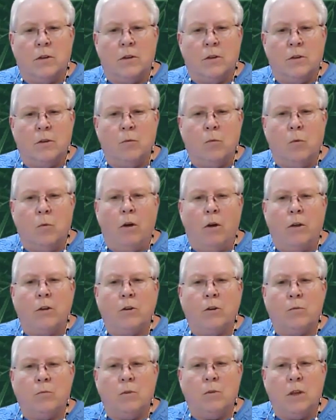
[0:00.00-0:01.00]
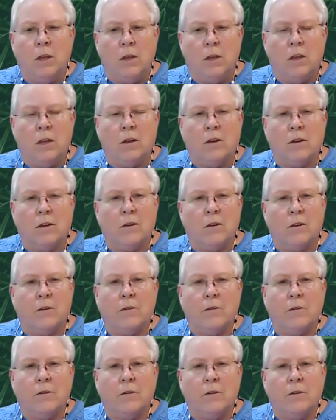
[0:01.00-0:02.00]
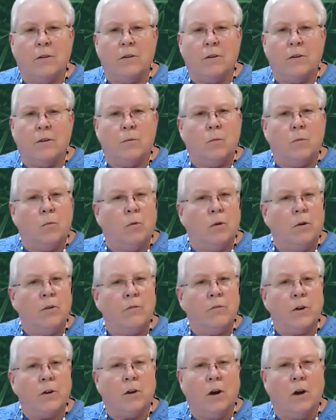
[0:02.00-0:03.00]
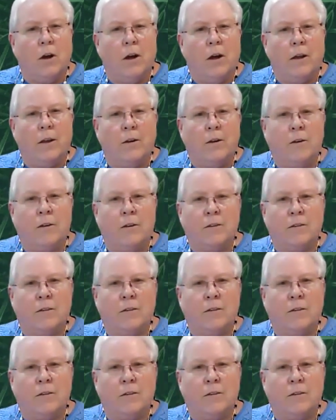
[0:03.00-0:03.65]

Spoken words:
You are unique, one of a kind.